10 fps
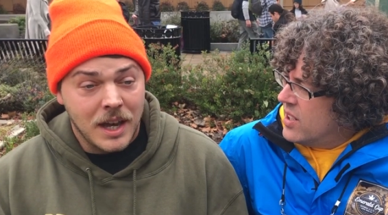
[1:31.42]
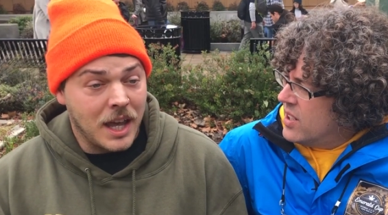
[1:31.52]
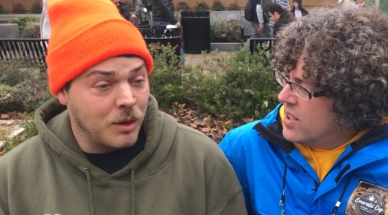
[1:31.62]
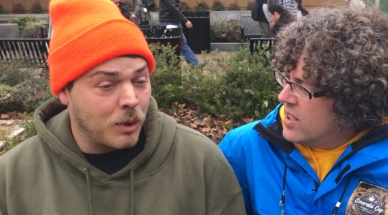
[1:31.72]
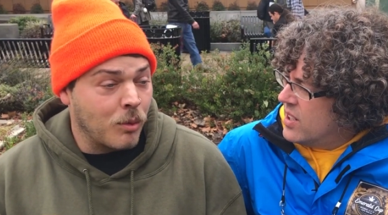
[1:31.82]
Speaker 1: And
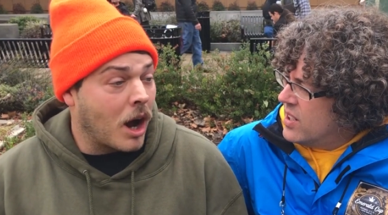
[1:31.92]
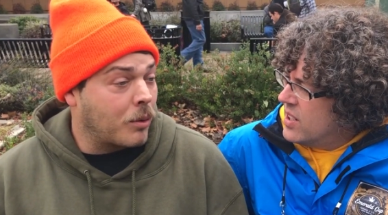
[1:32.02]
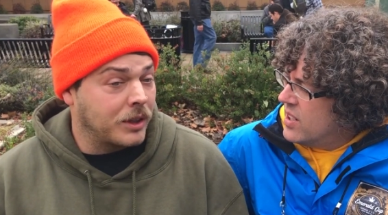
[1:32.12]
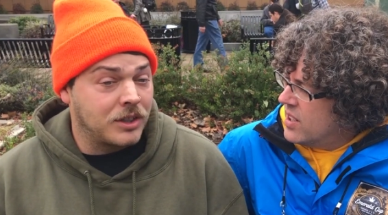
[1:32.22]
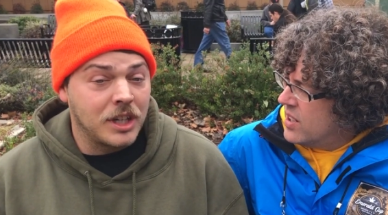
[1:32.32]
then we walk
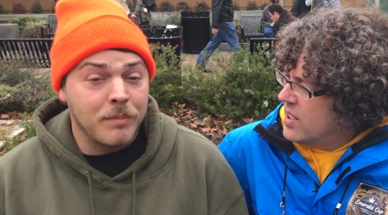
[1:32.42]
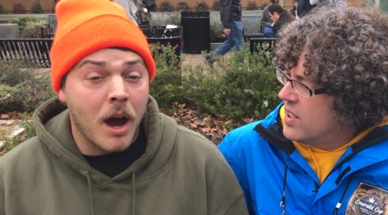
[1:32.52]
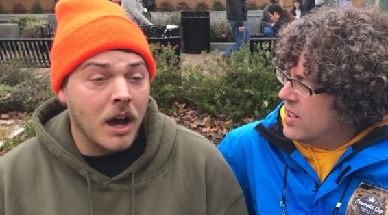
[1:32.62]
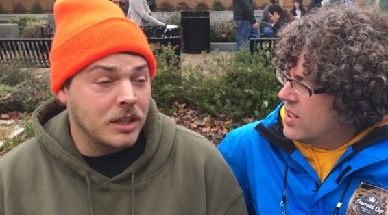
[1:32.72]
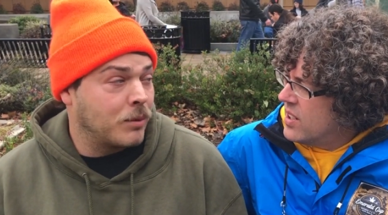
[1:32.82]
with Chip
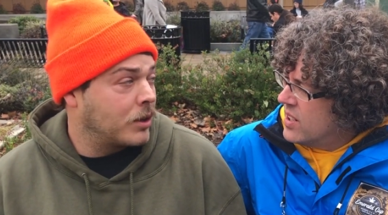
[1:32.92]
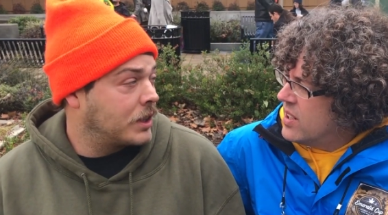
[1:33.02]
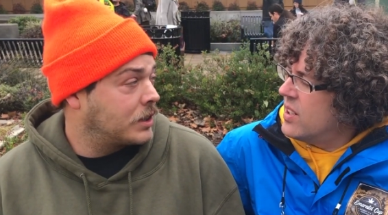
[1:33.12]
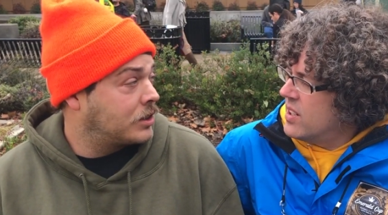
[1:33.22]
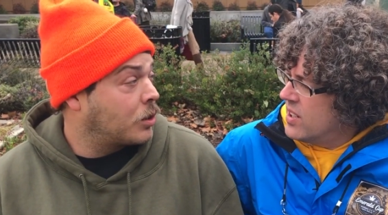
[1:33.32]
Osborne
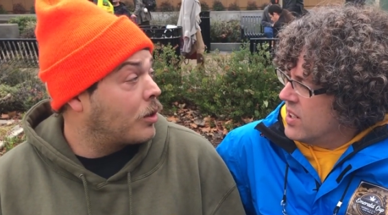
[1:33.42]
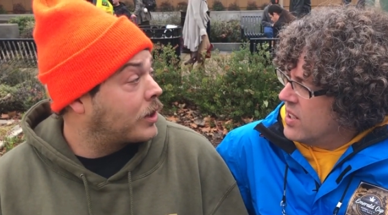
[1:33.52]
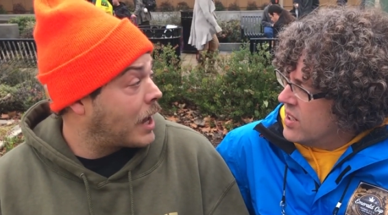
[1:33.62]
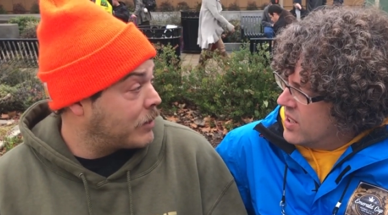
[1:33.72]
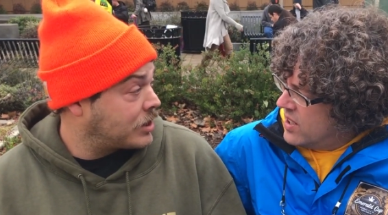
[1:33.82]
into soil
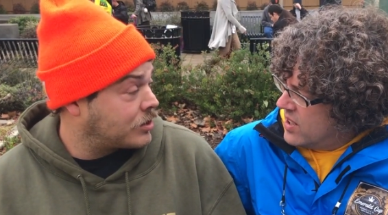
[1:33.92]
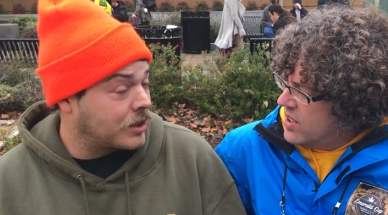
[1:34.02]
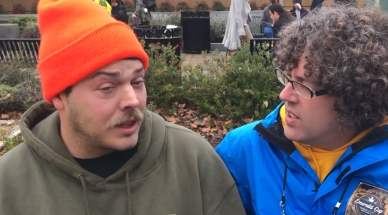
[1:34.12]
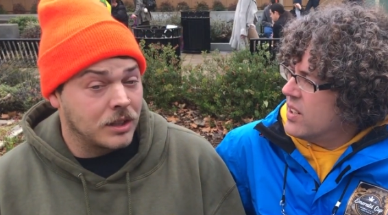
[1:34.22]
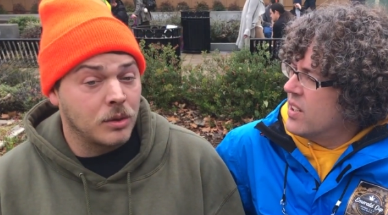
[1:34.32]

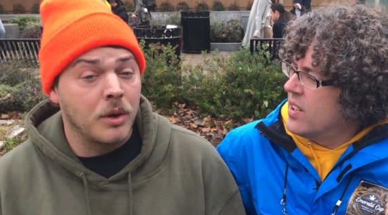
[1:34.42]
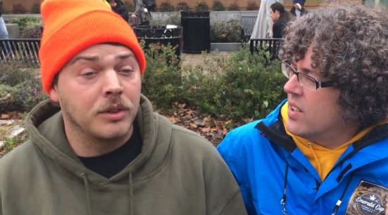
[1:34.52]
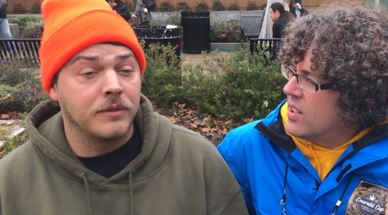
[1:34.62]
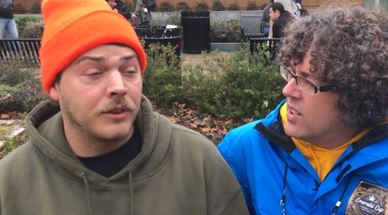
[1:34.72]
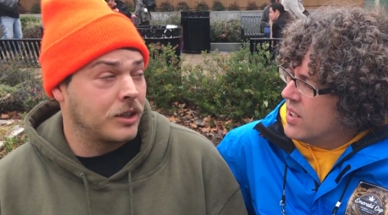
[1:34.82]
chemistry, soil
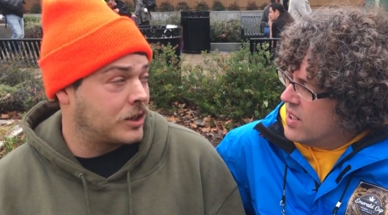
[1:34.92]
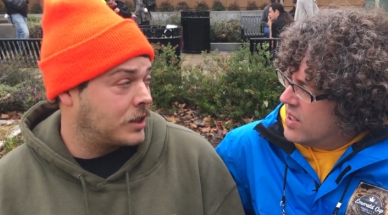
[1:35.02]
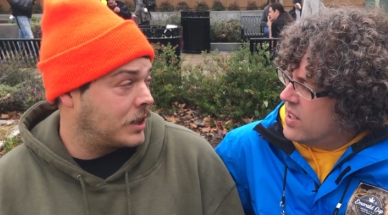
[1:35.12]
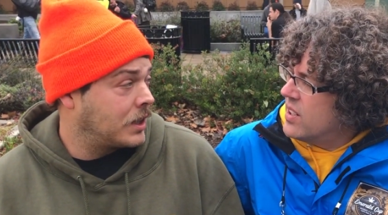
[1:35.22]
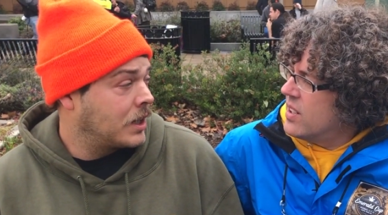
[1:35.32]

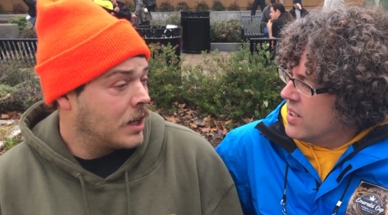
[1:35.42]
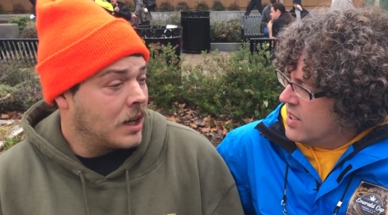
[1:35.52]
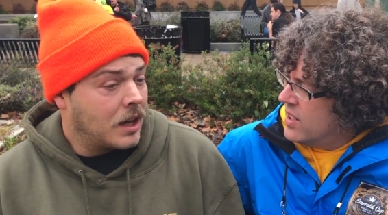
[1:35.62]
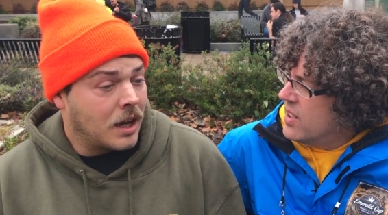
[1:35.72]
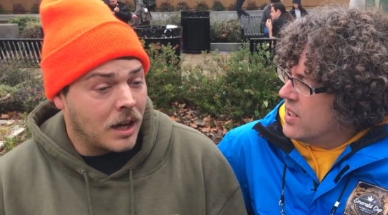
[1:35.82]
diversity.
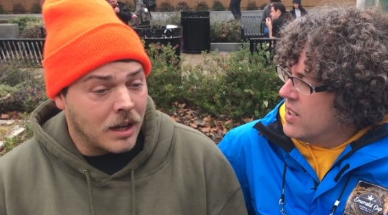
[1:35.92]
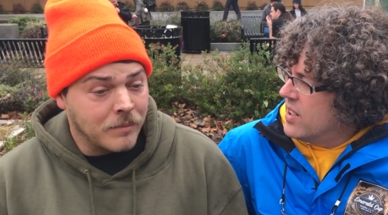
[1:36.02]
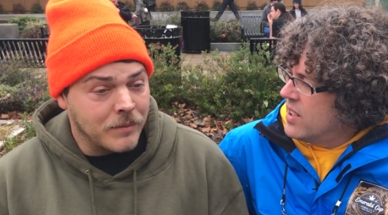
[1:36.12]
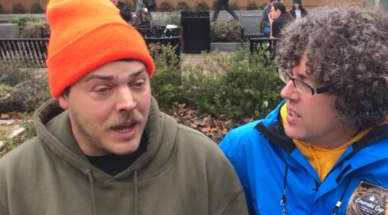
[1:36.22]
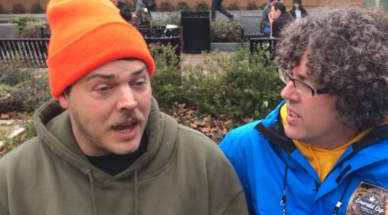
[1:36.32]

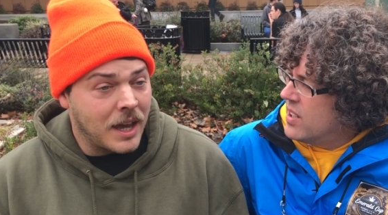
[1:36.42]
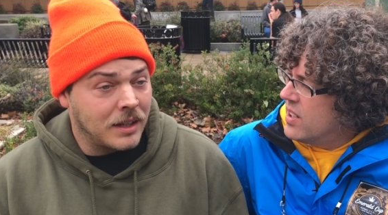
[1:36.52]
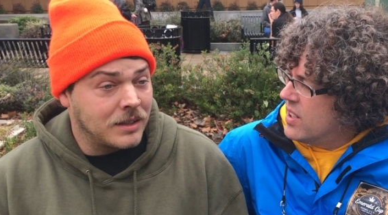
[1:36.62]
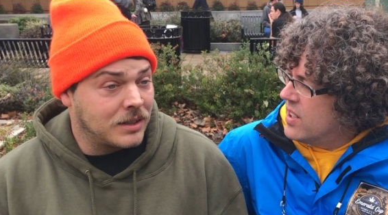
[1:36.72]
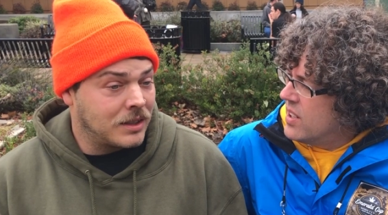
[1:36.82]
And
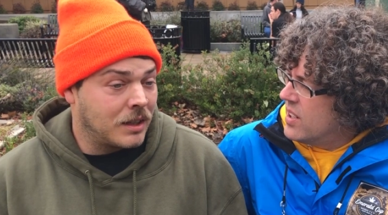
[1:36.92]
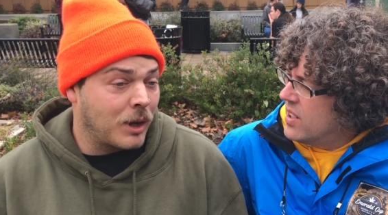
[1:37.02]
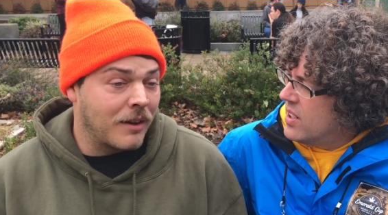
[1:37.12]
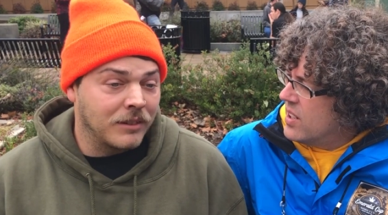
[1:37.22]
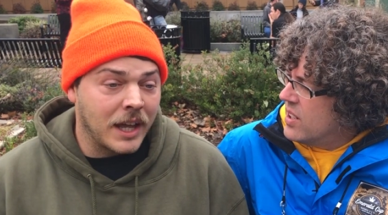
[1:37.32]
we
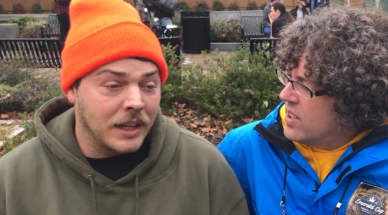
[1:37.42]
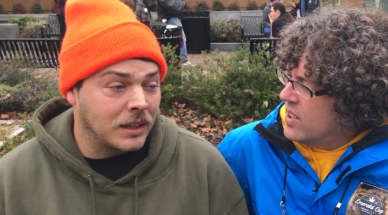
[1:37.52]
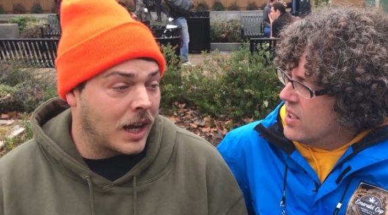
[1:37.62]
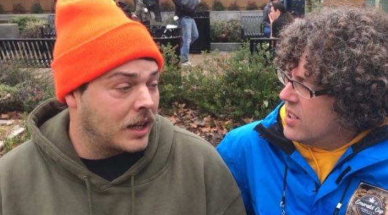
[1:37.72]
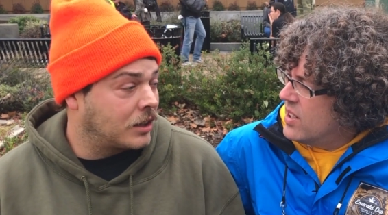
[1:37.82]
have
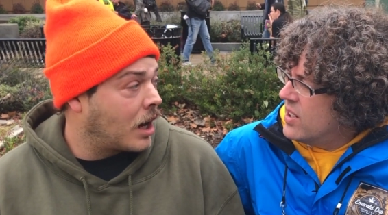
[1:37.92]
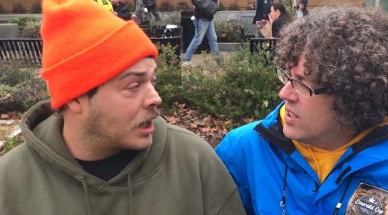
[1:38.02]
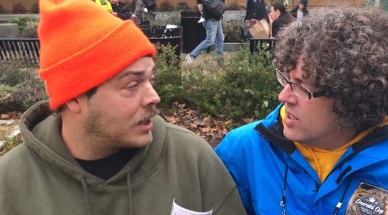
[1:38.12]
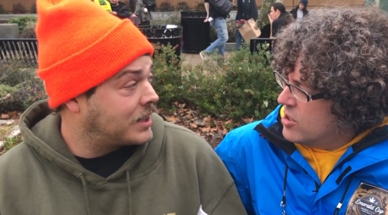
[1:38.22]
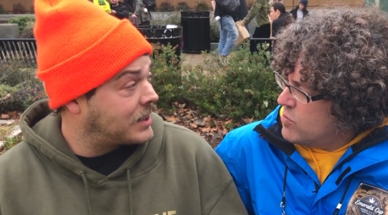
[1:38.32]
Leighton kind of
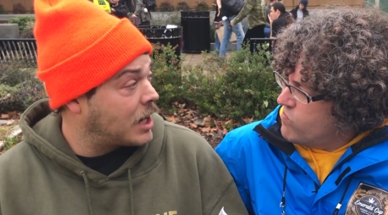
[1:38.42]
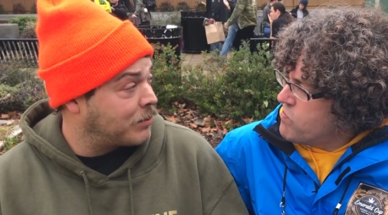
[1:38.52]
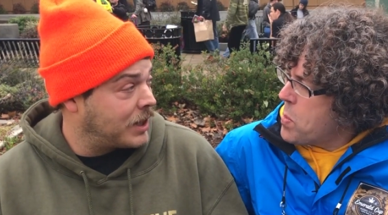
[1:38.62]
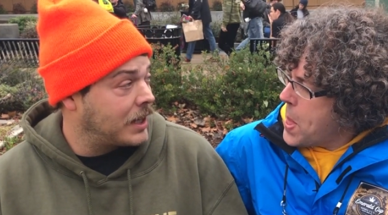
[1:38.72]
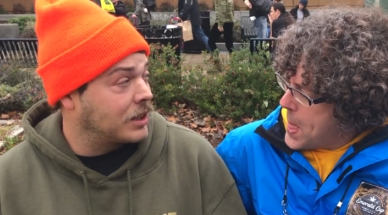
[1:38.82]
talking the same
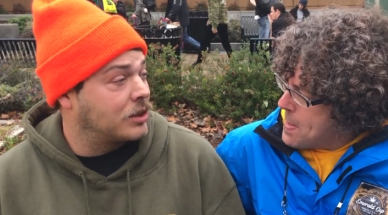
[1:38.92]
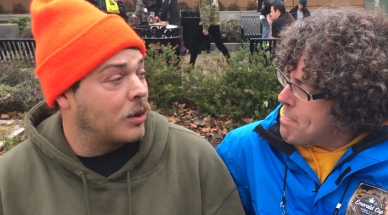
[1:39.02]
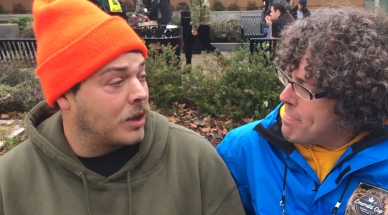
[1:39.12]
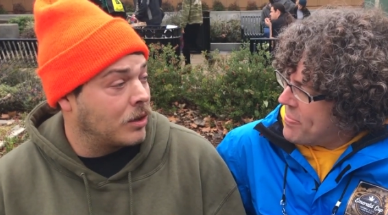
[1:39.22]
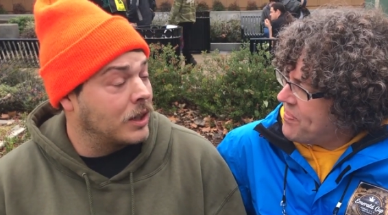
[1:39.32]
thing,
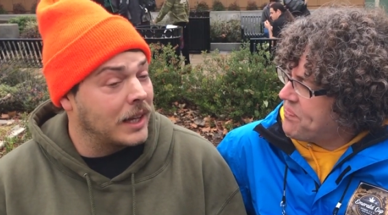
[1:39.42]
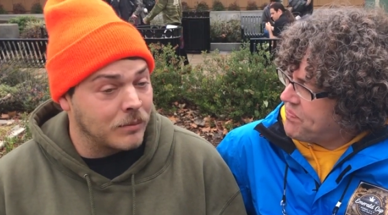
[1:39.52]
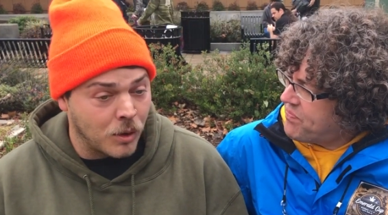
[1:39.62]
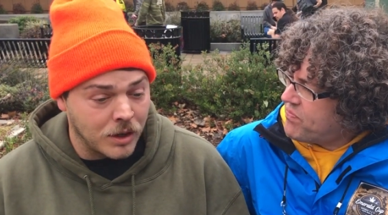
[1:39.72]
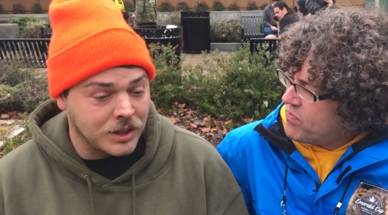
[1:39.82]
soil. Leighton
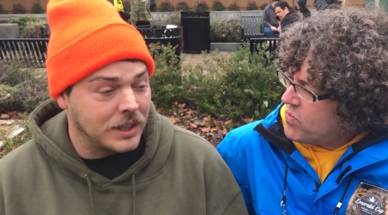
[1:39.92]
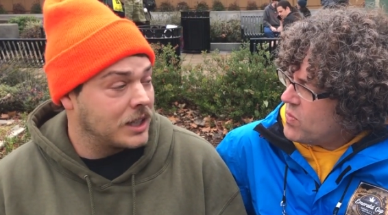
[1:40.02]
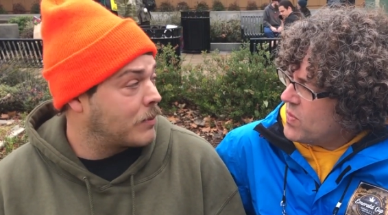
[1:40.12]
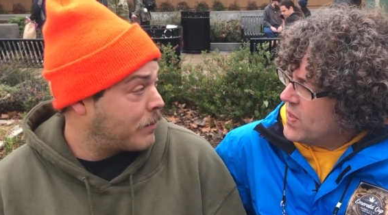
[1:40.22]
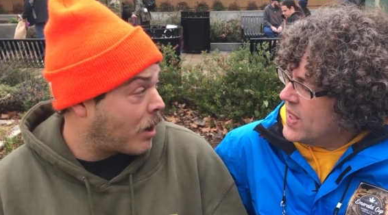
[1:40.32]
Morrison,
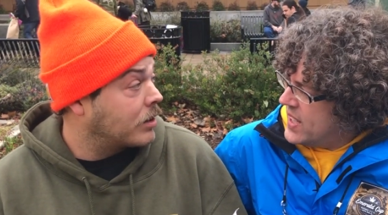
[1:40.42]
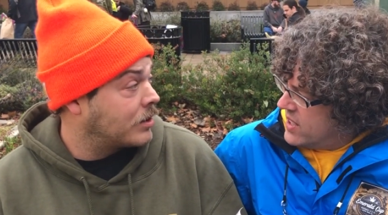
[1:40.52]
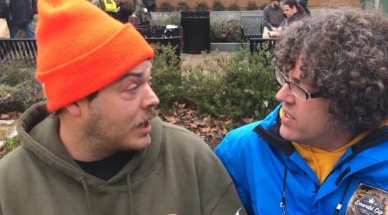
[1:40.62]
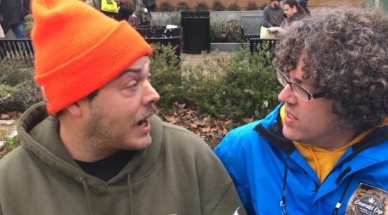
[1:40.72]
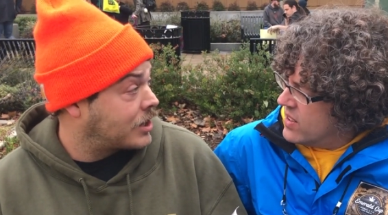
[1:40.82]
he's my partner
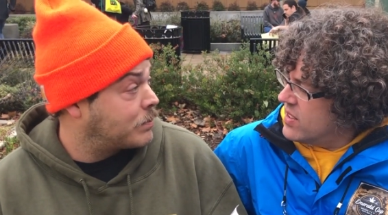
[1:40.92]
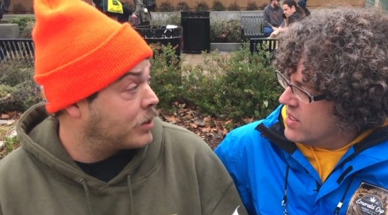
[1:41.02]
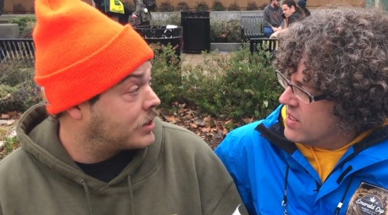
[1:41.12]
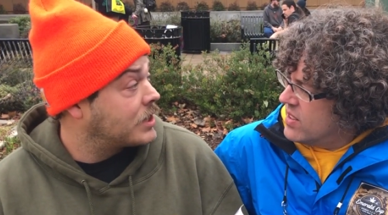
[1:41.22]
that actually puts